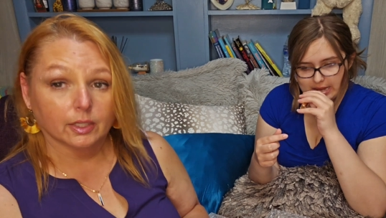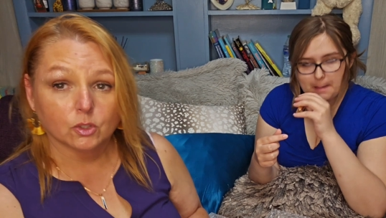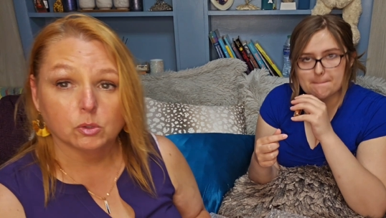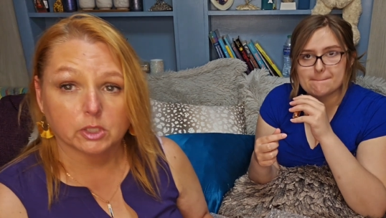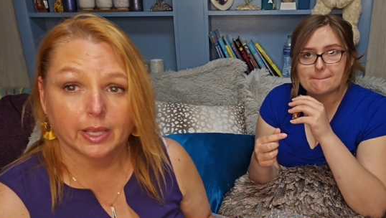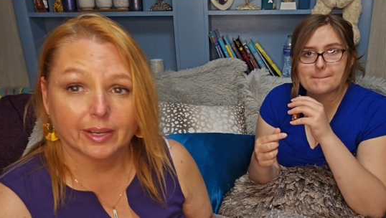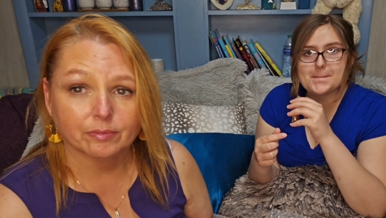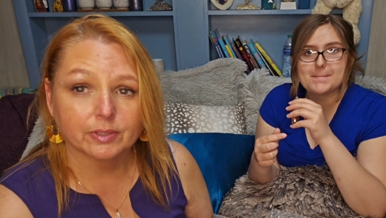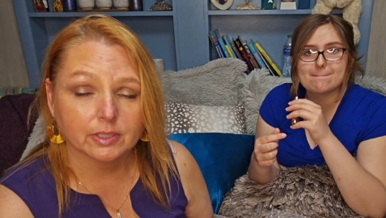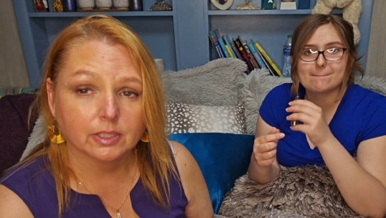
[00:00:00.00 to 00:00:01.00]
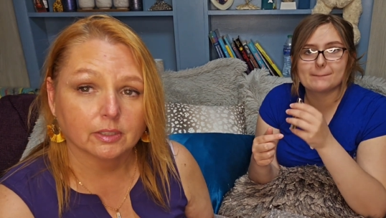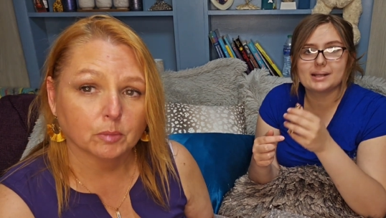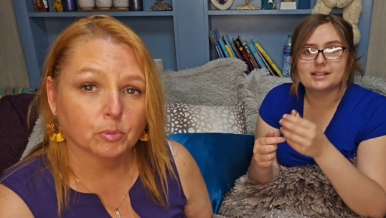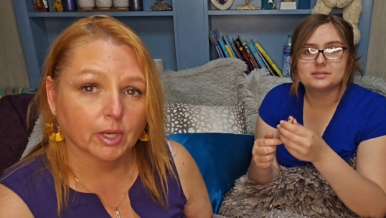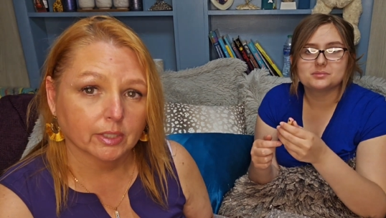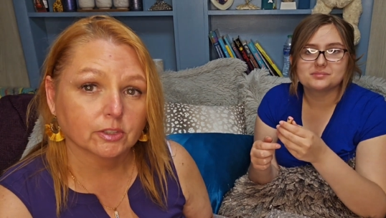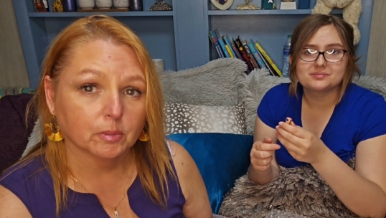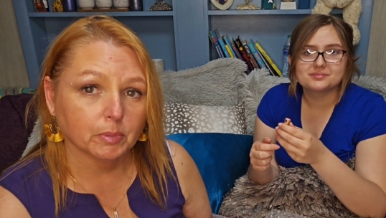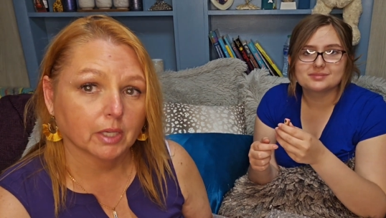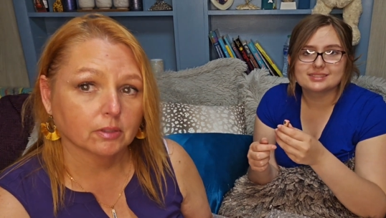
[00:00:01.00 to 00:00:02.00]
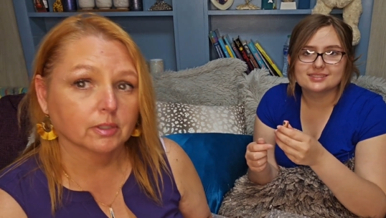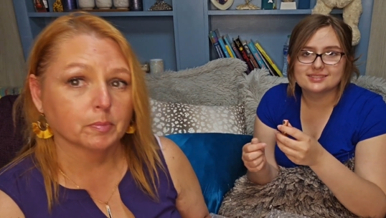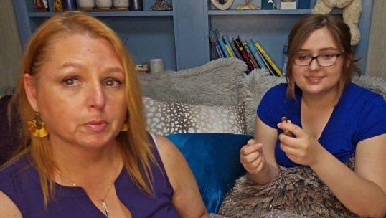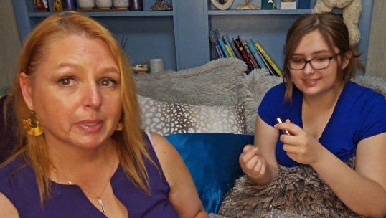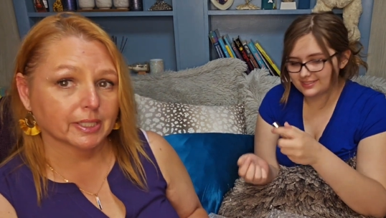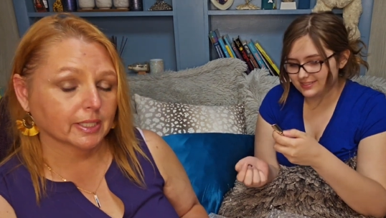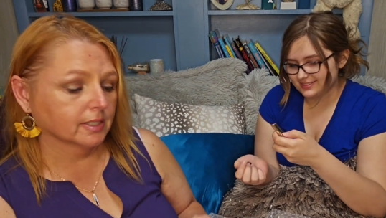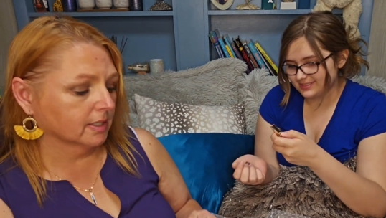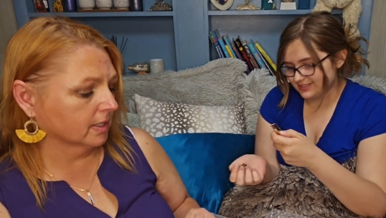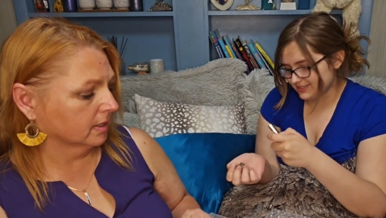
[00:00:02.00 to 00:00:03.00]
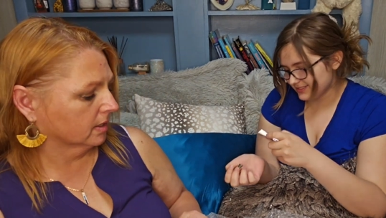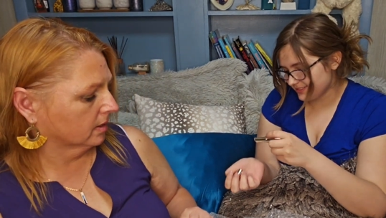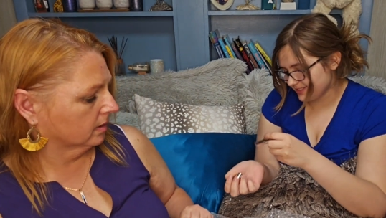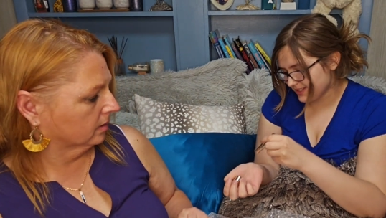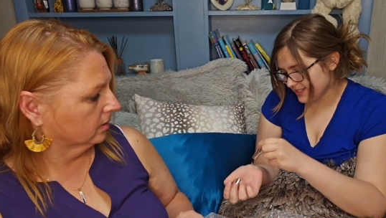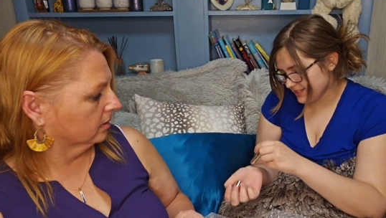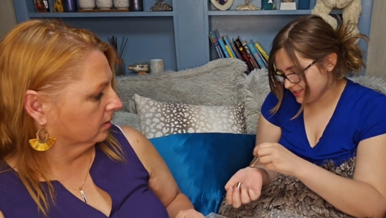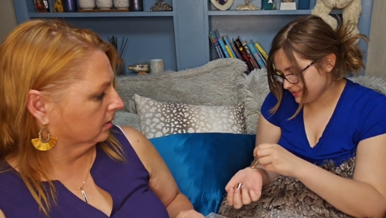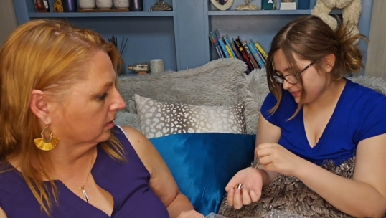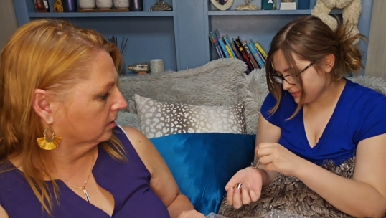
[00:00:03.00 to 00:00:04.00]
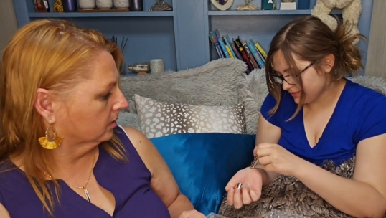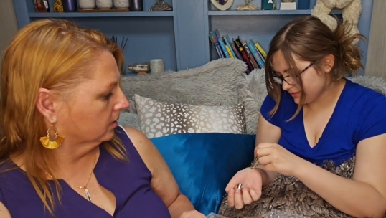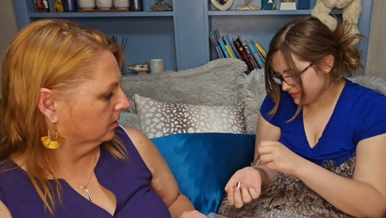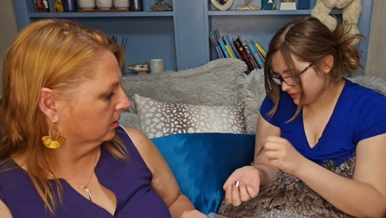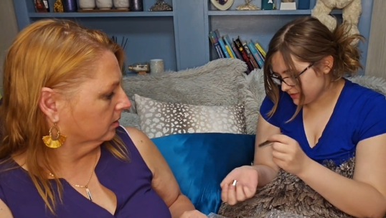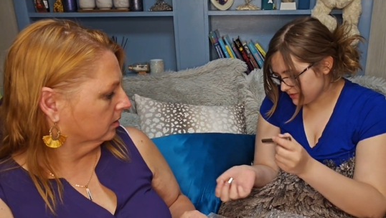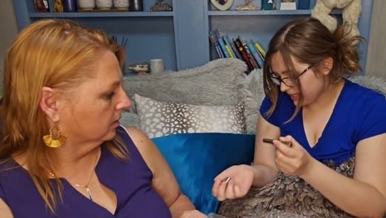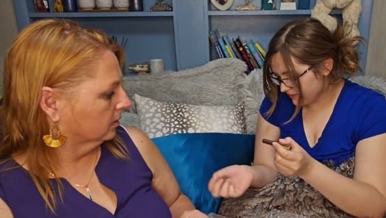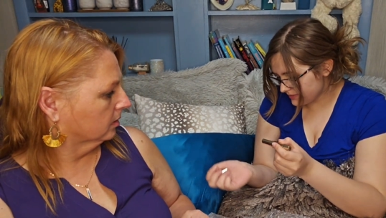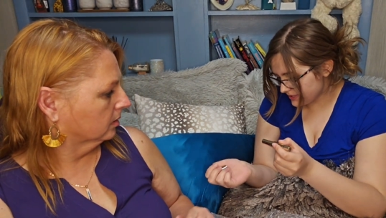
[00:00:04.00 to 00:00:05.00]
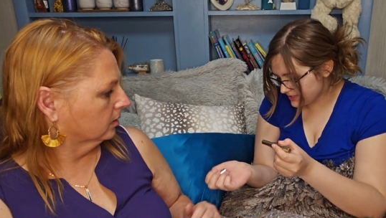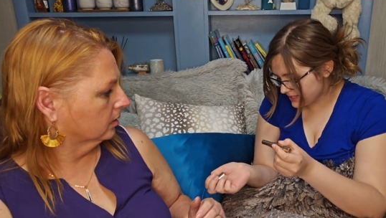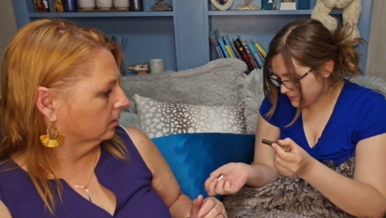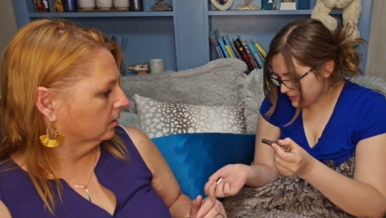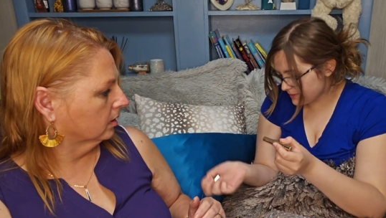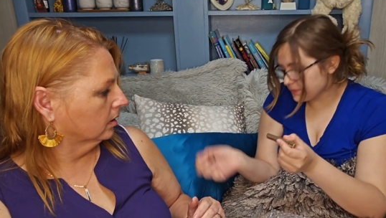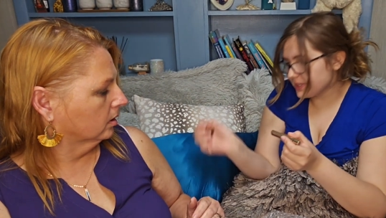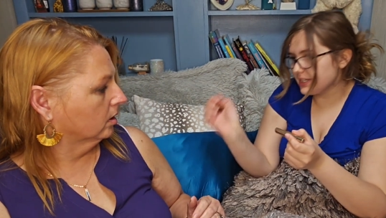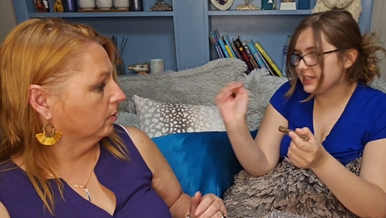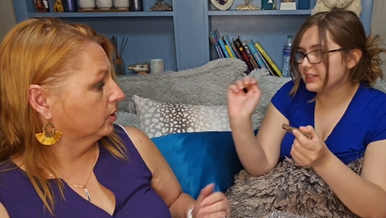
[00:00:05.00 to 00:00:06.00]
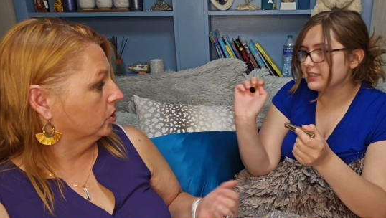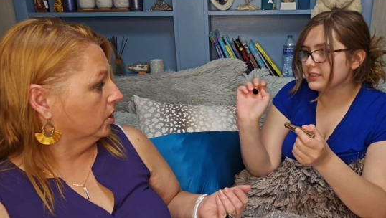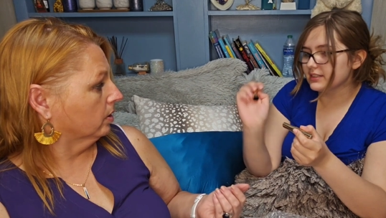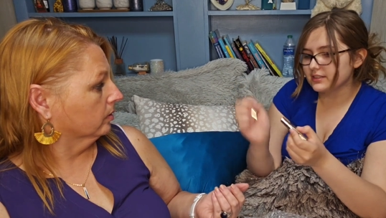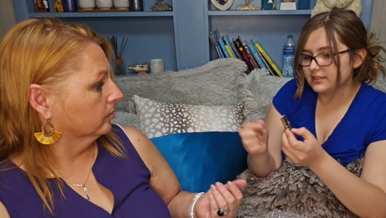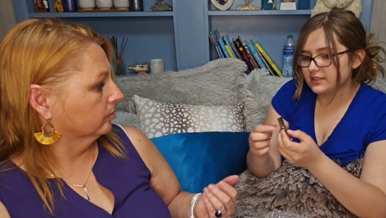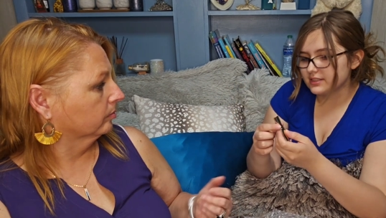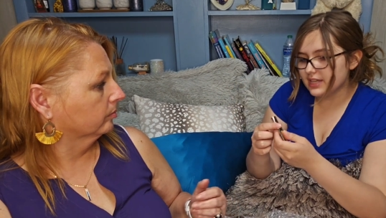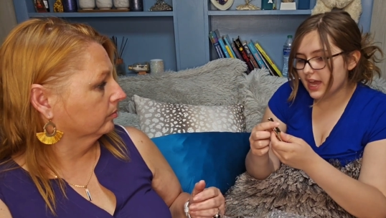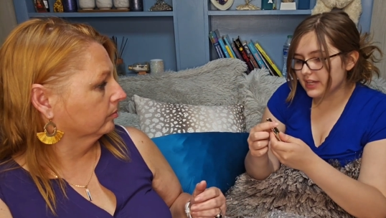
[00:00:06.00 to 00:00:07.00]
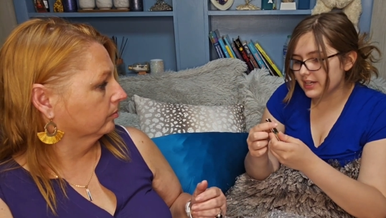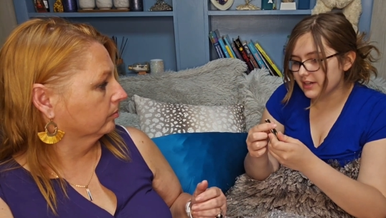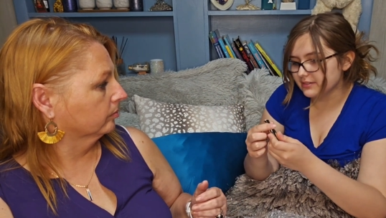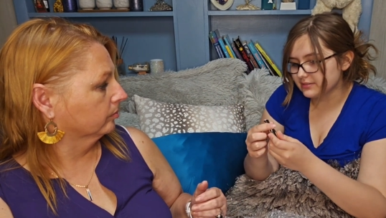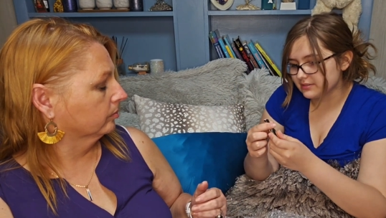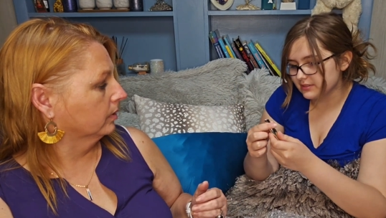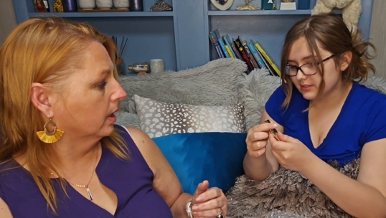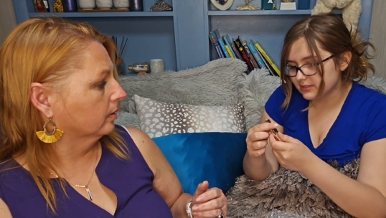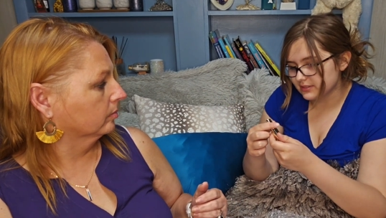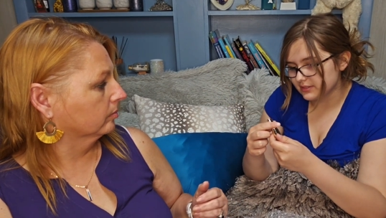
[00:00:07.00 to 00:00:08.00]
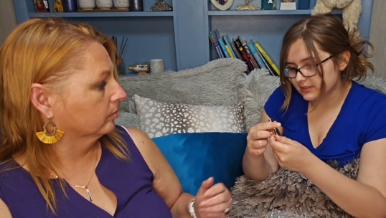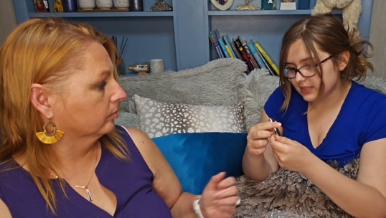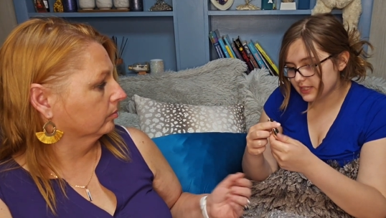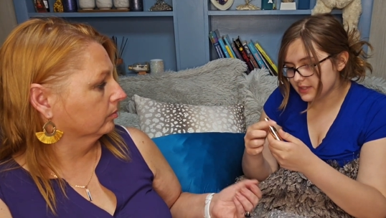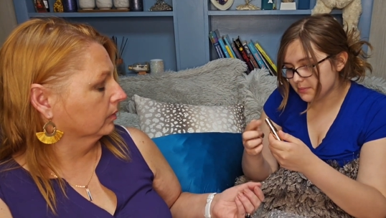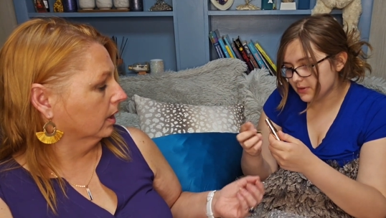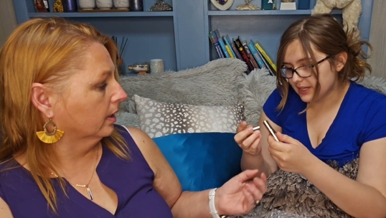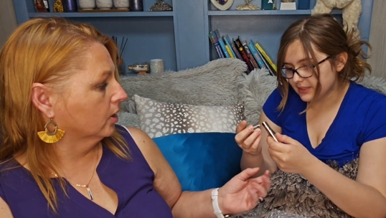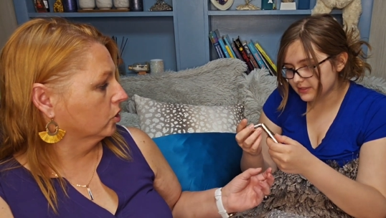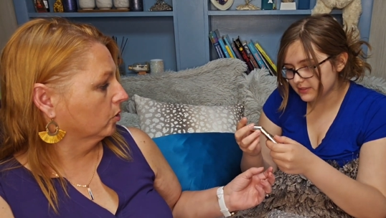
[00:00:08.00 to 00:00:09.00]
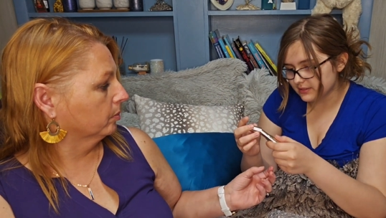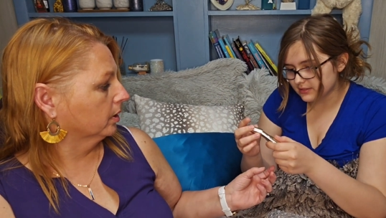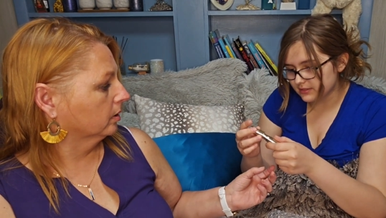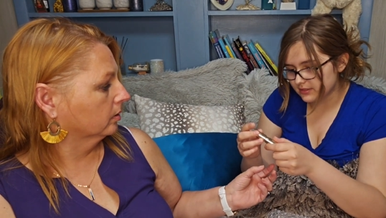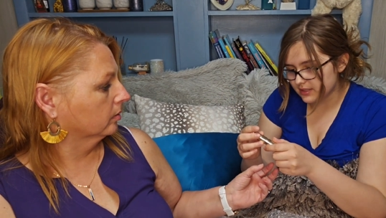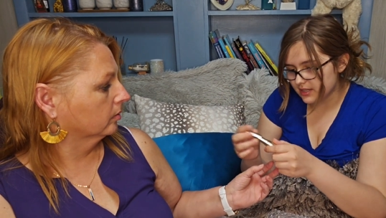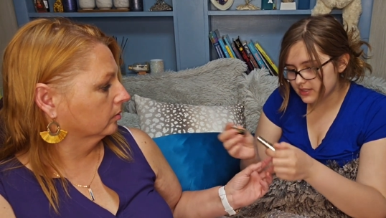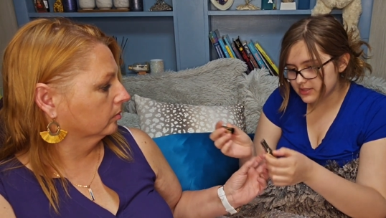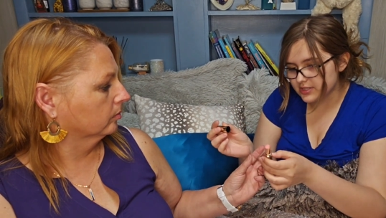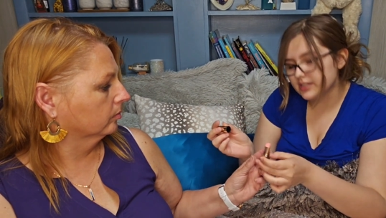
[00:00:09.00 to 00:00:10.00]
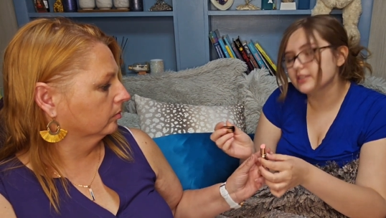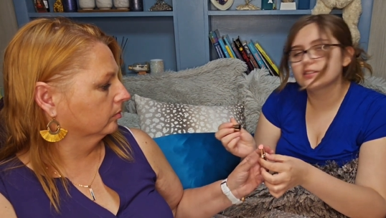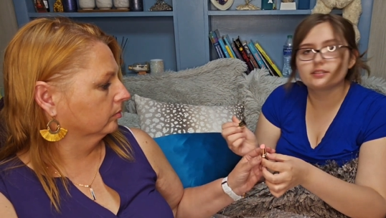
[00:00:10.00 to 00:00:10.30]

Speaker 1: I told you, every single lip product's going to be on her lips by the end of this.
Speaker 2: You can't really see it, but it's pretty. No, it's sheer. Yeah, I know. Yeah. That's the point. Can I show them the sure.